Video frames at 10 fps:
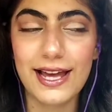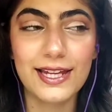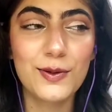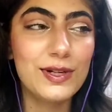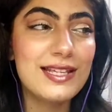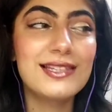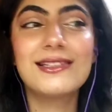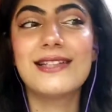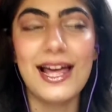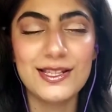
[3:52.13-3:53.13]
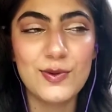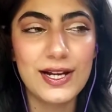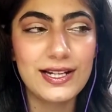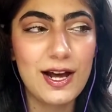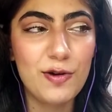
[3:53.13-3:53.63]
I can only see the dance
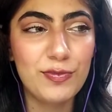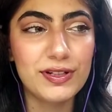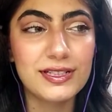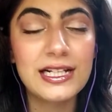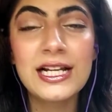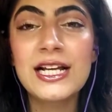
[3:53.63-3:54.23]
right now, but